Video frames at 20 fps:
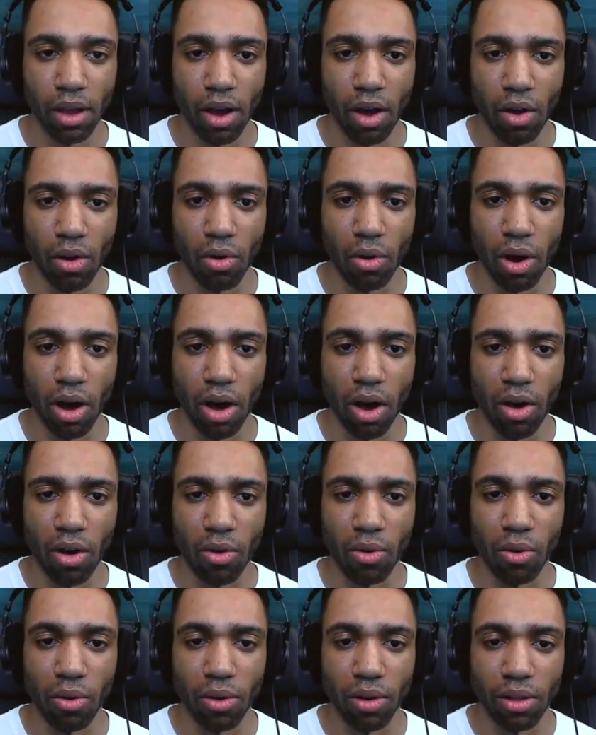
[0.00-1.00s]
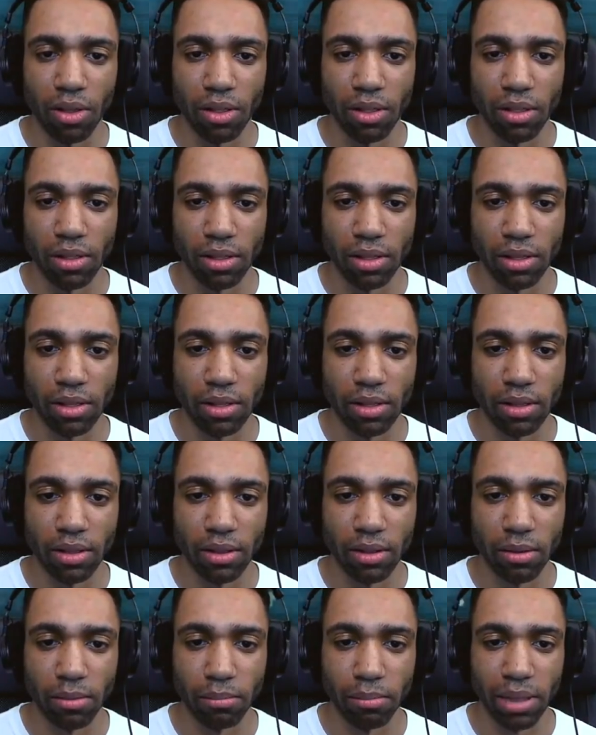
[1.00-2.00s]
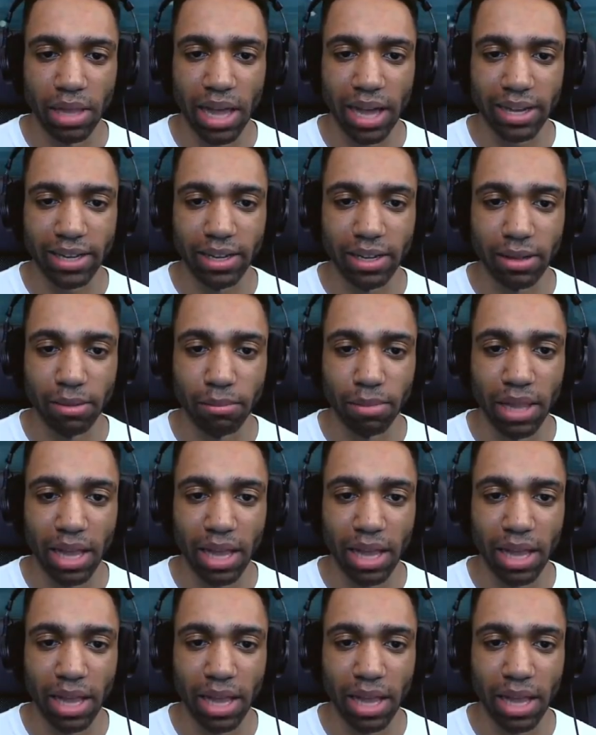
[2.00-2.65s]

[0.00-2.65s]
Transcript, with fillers: Oh, oh. Block,